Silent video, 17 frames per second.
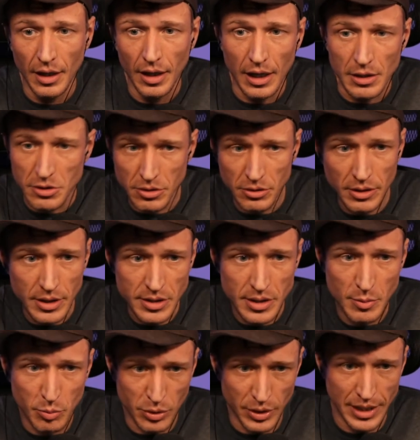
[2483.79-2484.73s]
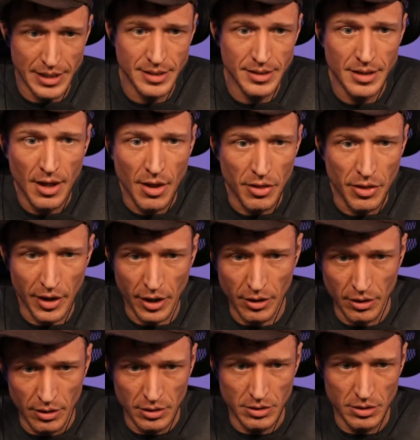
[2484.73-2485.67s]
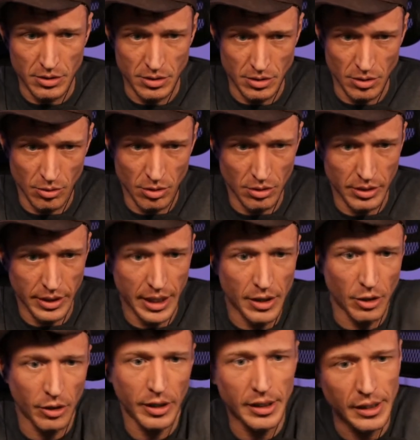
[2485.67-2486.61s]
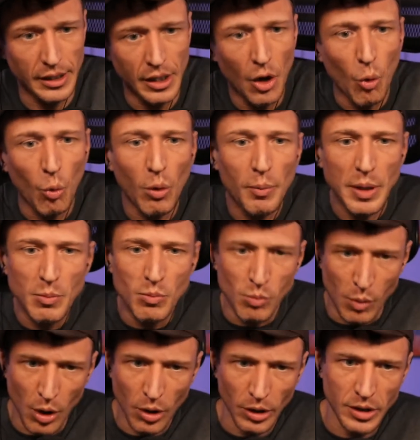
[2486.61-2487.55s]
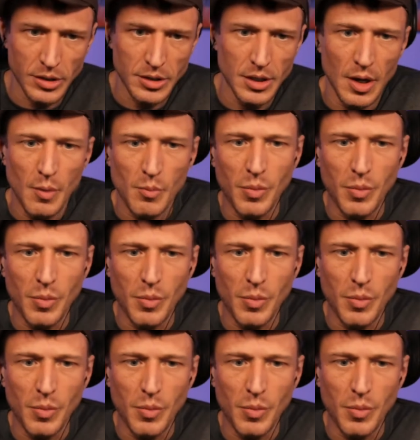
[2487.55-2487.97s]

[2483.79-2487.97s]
And do this embrace, their so-called anarchy will be marked